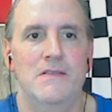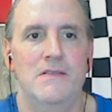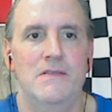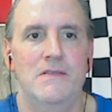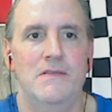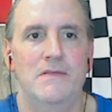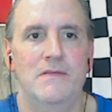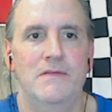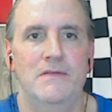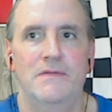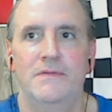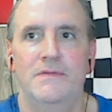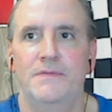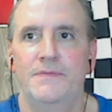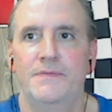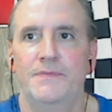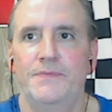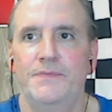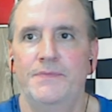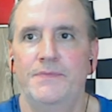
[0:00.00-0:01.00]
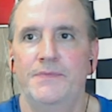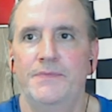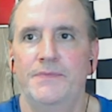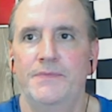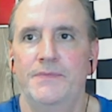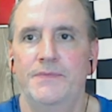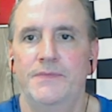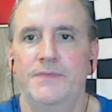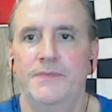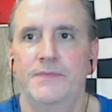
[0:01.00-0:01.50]

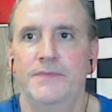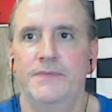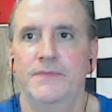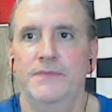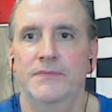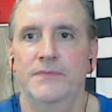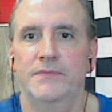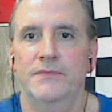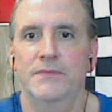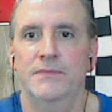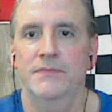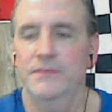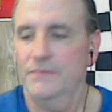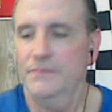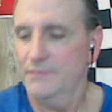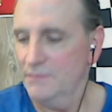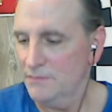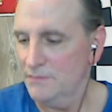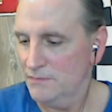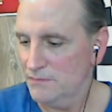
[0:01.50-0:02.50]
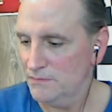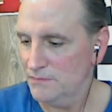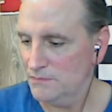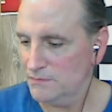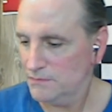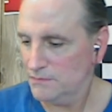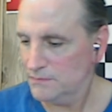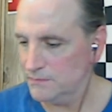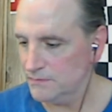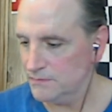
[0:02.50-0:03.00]

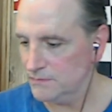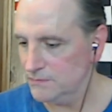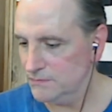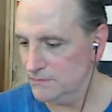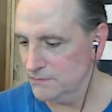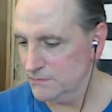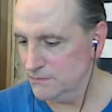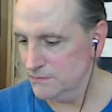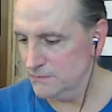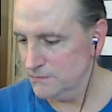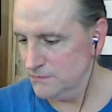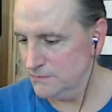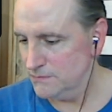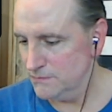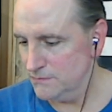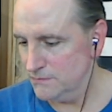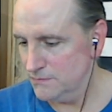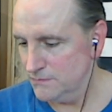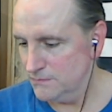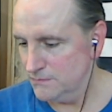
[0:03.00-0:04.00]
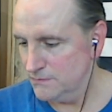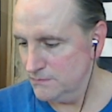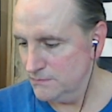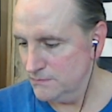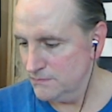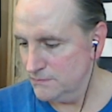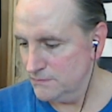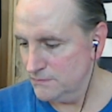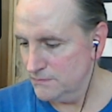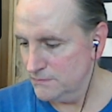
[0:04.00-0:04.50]

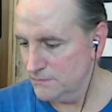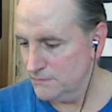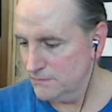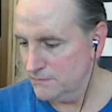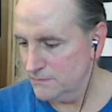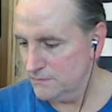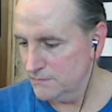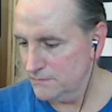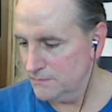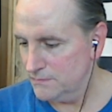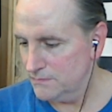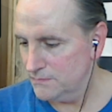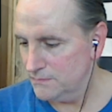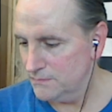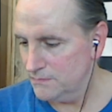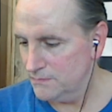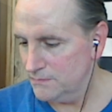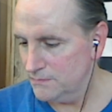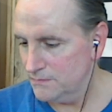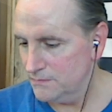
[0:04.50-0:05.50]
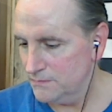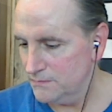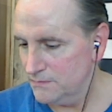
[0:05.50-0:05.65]
[no speech]